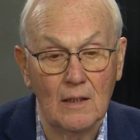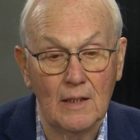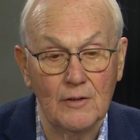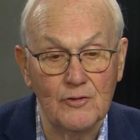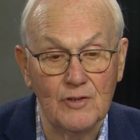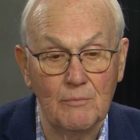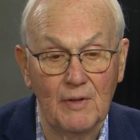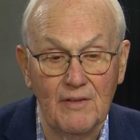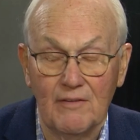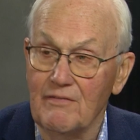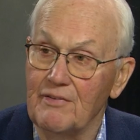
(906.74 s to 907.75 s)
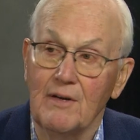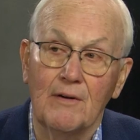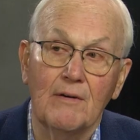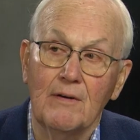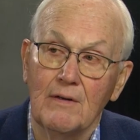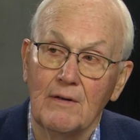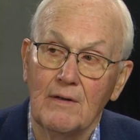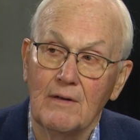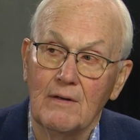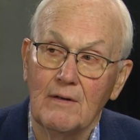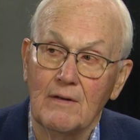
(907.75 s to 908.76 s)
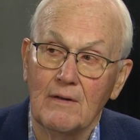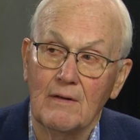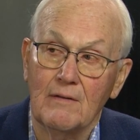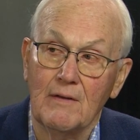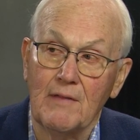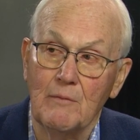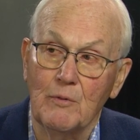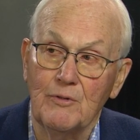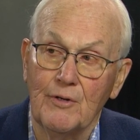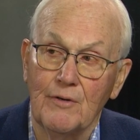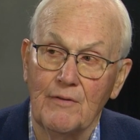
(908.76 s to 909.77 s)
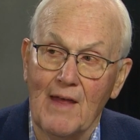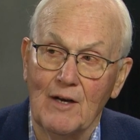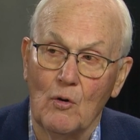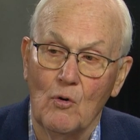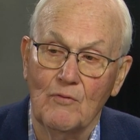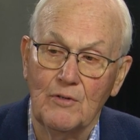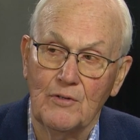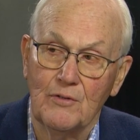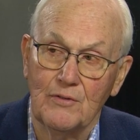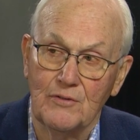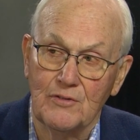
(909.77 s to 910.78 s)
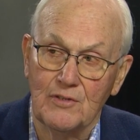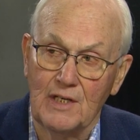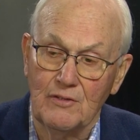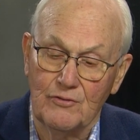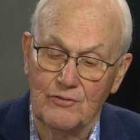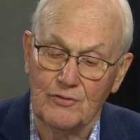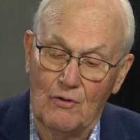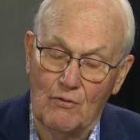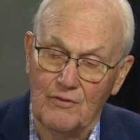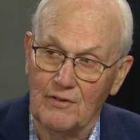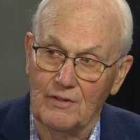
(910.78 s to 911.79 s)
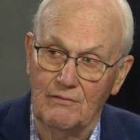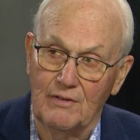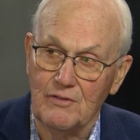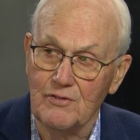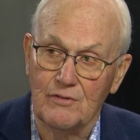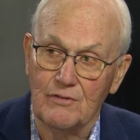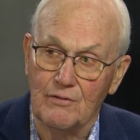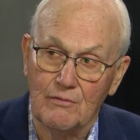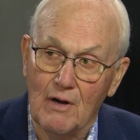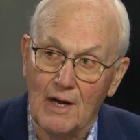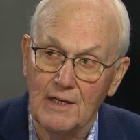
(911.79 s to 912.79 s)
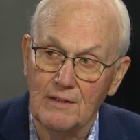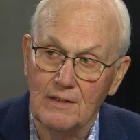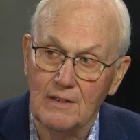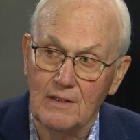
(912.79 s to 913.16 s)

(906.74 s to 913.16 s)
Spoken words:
is simply the fear that they would turn that over to the states or the convention to write.